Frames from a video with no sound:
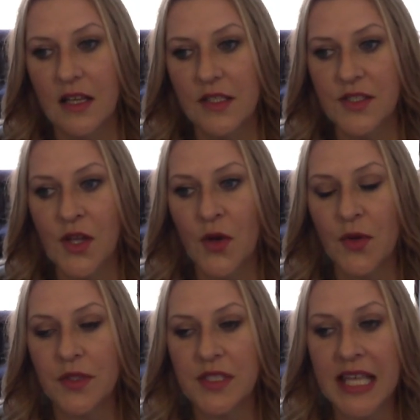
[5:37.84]

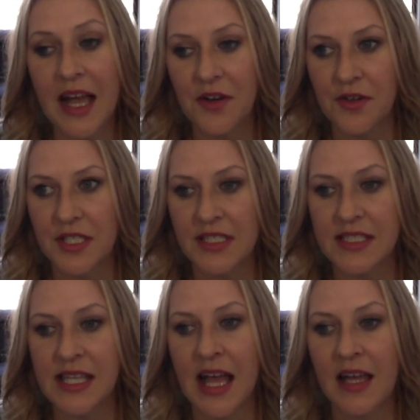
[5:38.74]
So Saturn in
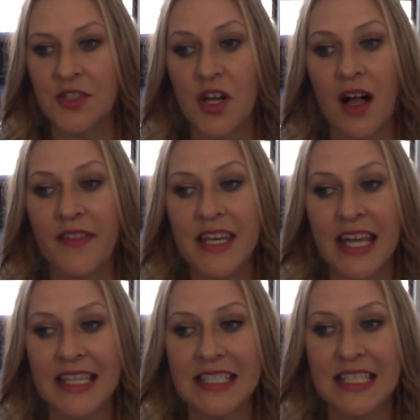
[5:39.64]
Sag on the
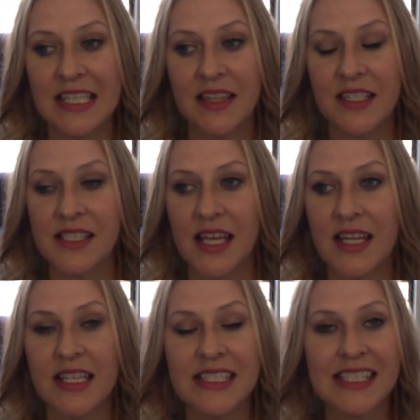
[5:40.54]
19th is at
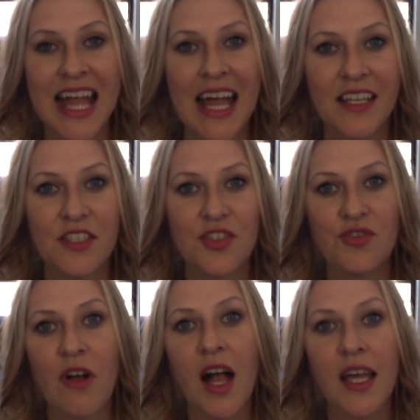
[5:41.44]
an exact
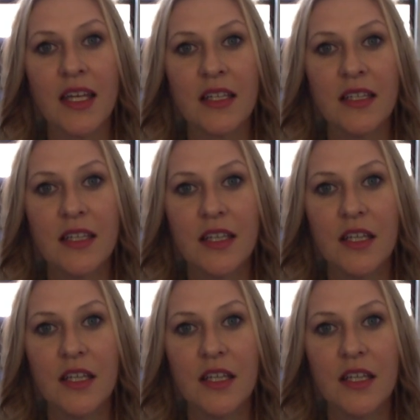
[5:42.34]
trine